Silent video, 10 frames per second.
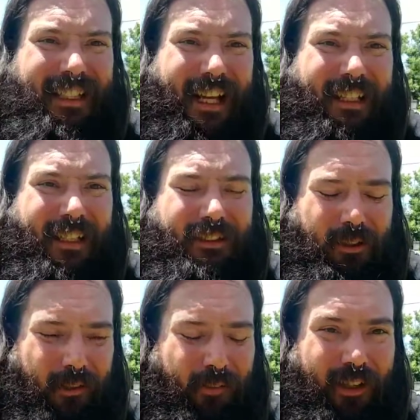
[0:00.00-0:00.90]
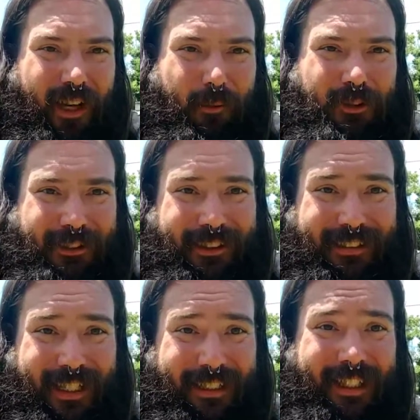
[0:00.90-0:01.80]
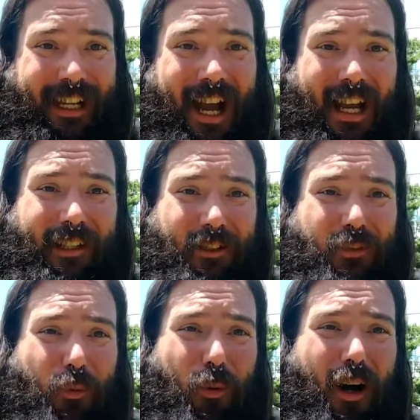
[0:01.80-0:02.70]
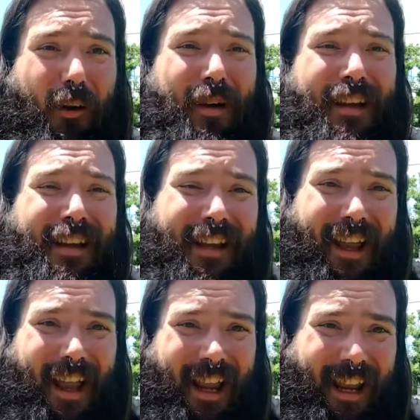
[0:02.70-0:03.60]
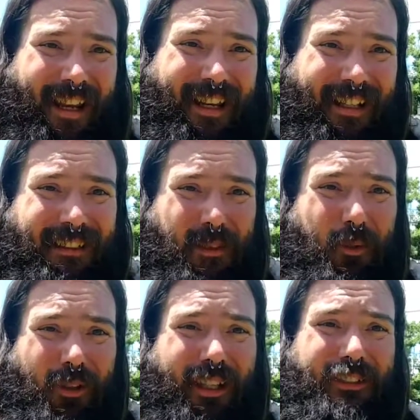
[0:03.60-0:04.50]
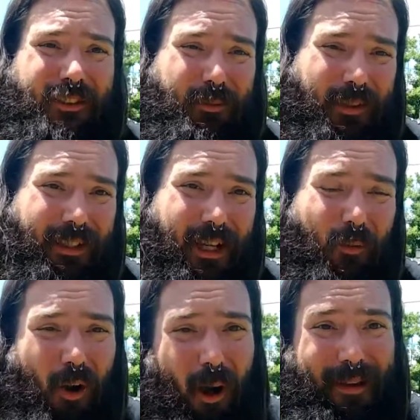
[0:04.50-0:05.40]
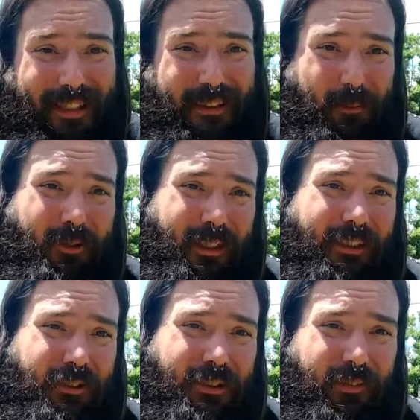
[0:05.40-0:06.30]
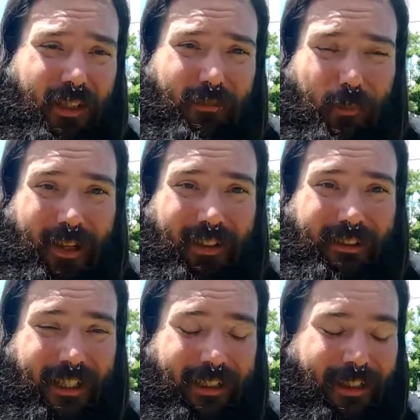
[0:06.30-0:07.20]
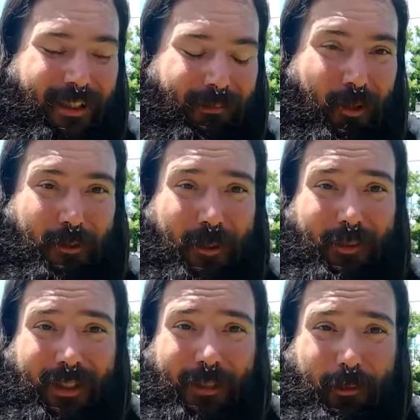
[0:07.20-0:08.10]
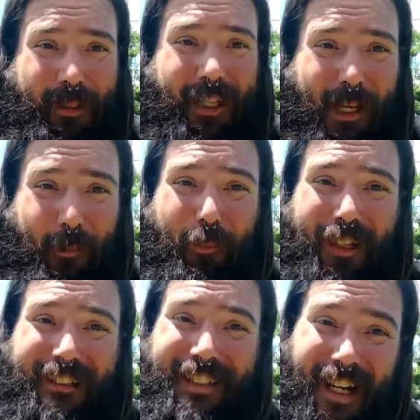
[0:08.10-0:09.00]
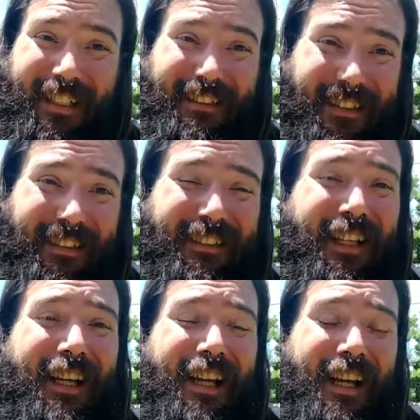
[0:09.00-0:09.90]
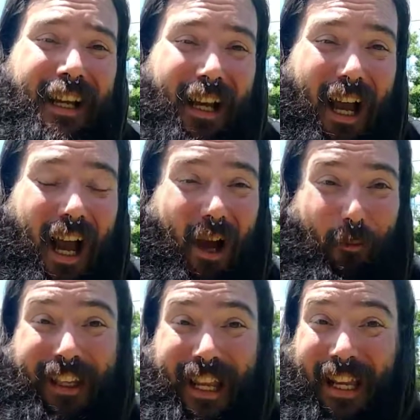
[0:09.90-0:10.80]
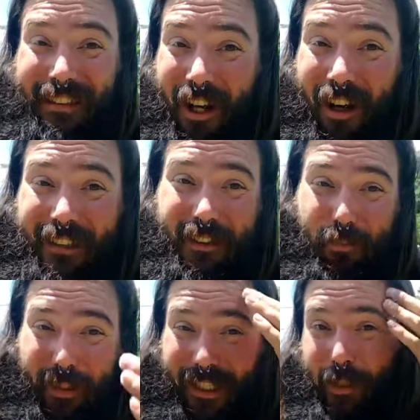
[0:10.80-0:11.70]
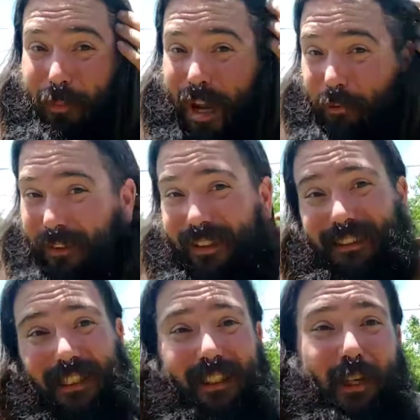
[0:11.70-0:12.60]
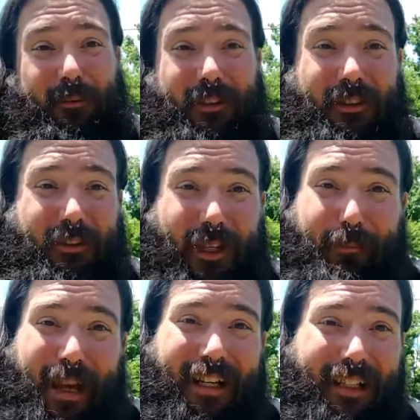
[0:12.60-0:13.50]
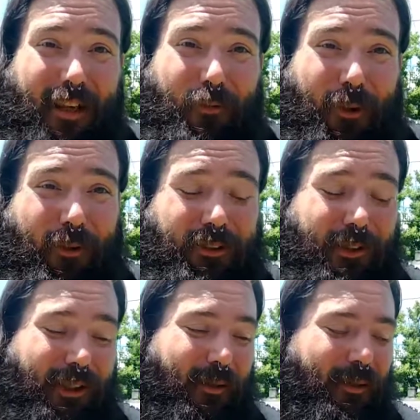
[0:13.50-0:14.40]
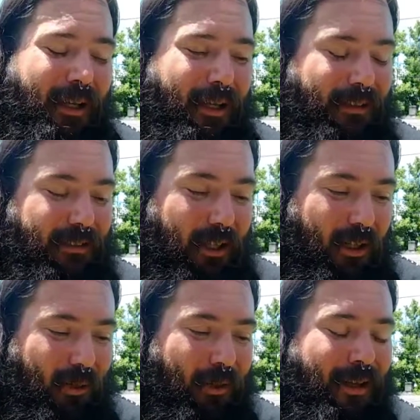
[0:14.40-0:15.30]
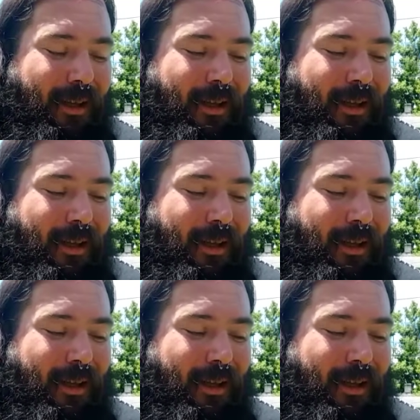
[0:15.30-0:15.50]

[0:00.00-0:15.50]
bank, so I figured I would show you the technique I use for WOB, and it is the more dangerous one. Uh, WOB is the most dangerous event for parachair. Most people think it would be caber, but it's not, it's this. Uh, we can't dodge if we get a bad release and it comes straight back down from going straight up. So